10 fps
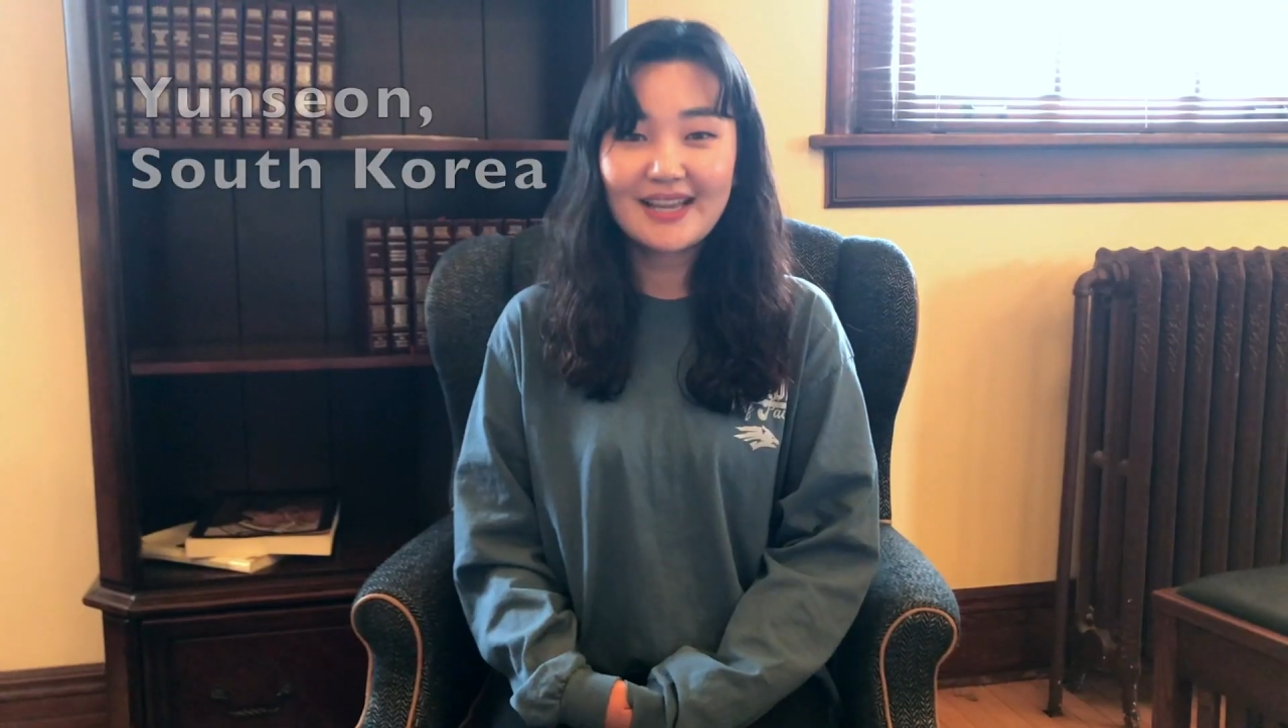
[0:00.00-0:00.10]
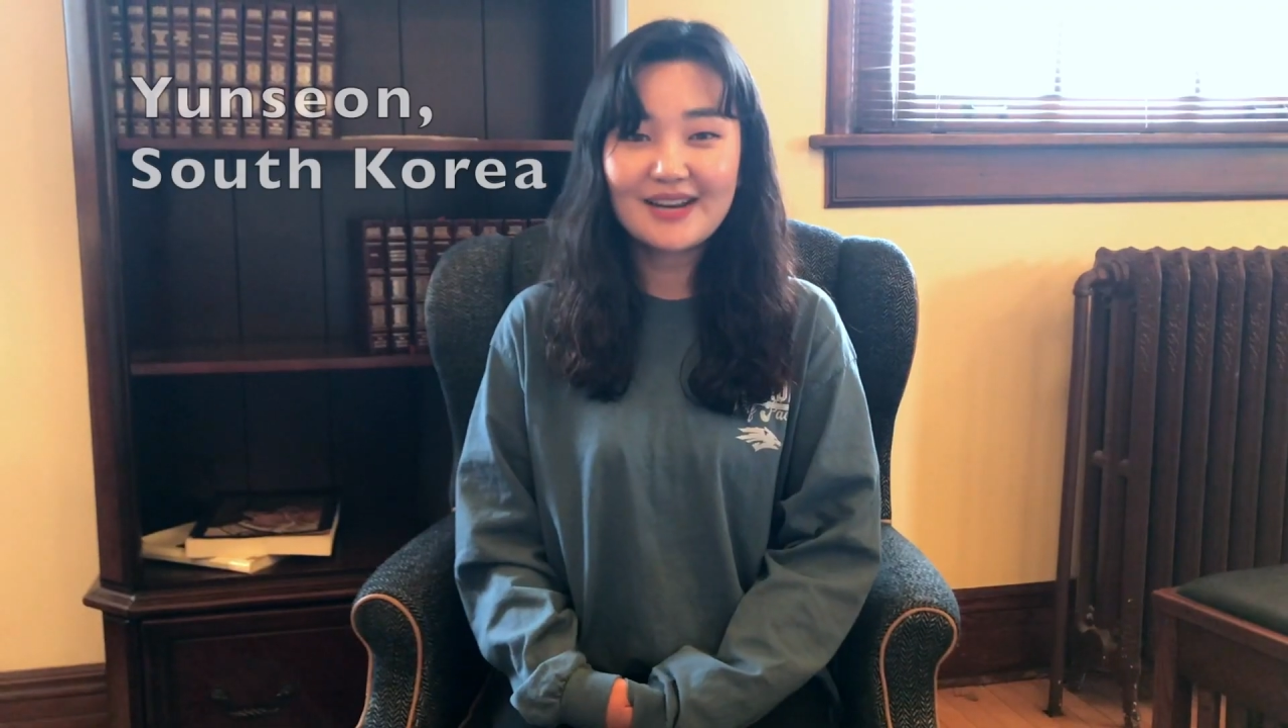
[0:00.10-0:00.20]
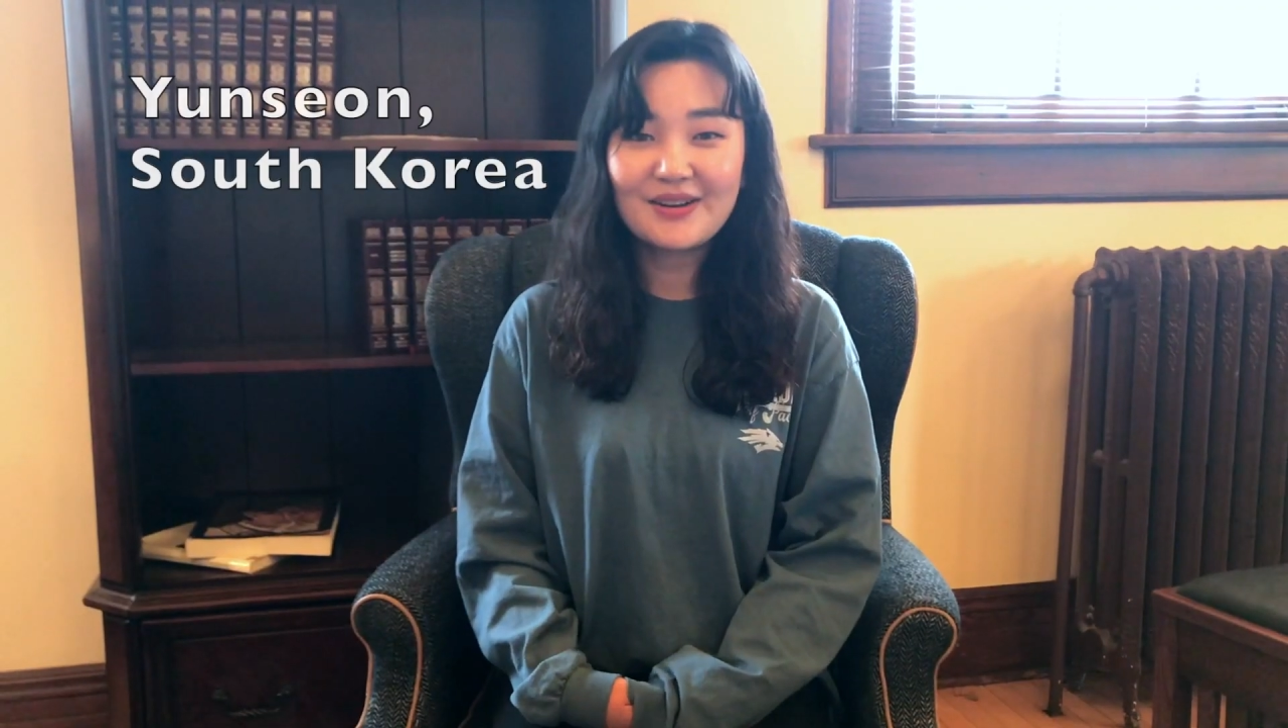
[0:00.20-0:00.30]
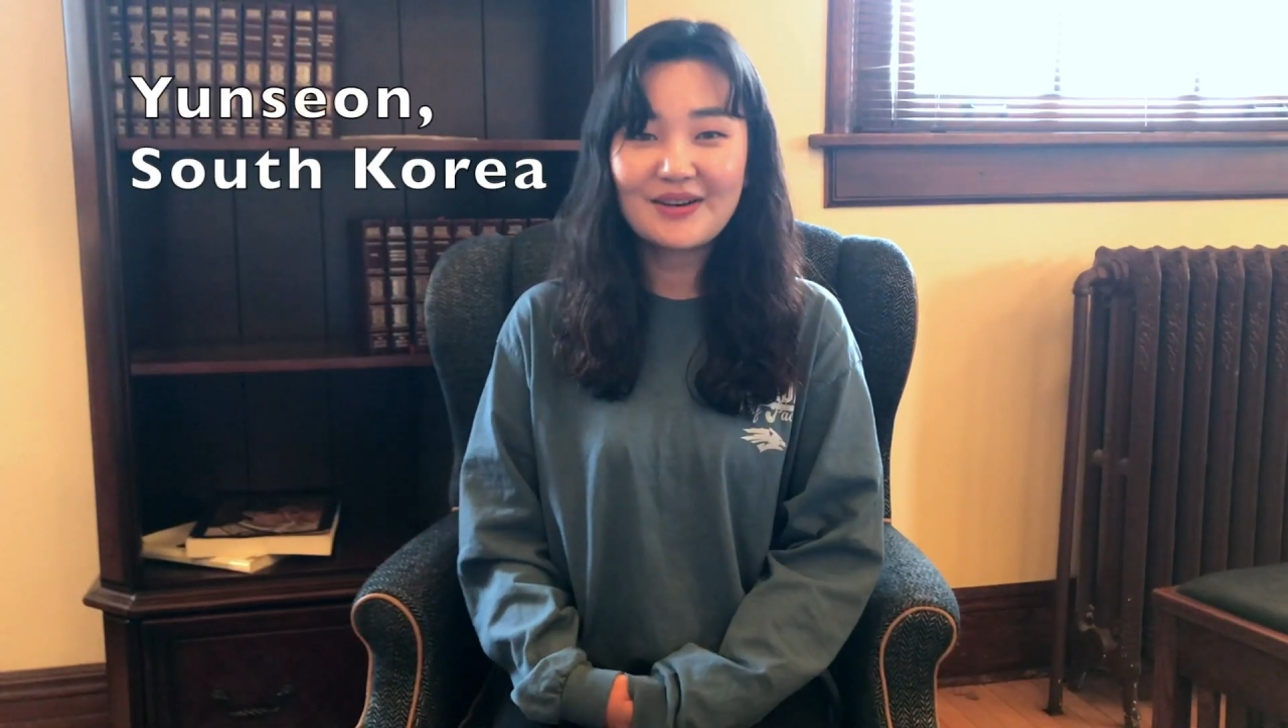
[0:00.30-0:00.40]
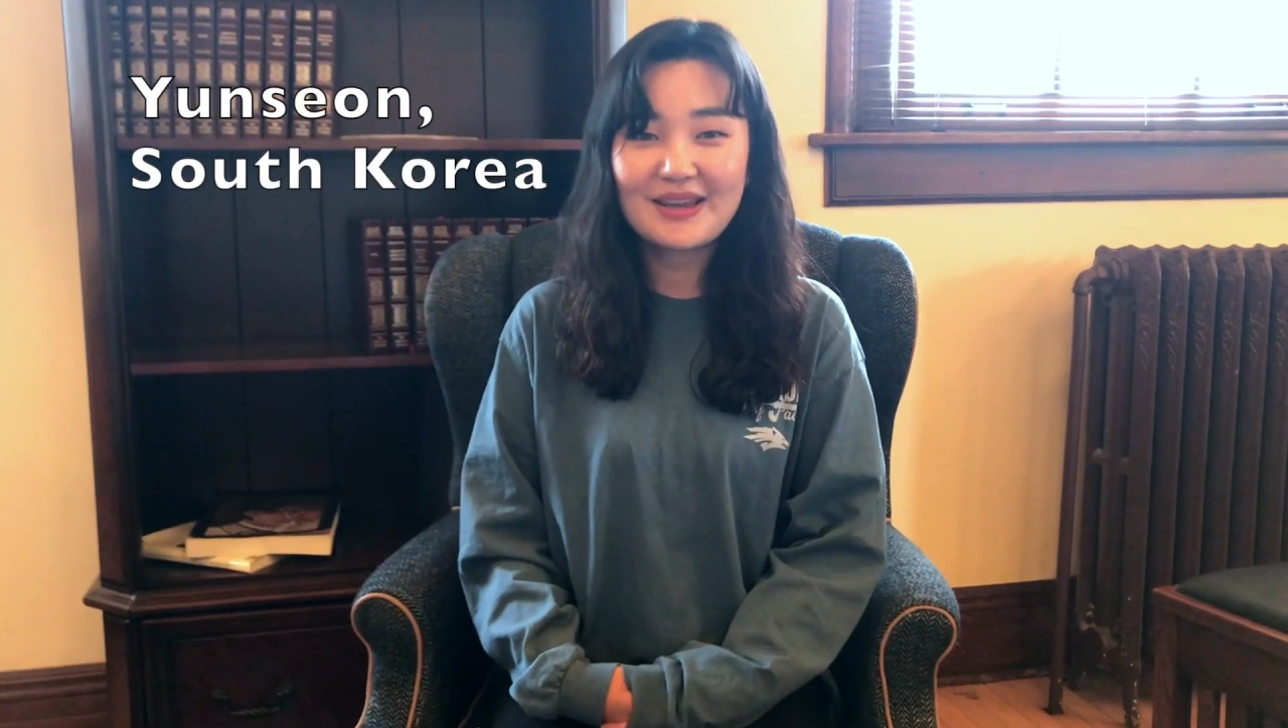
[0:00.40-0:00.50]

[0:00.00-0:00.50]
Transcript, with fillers: Hello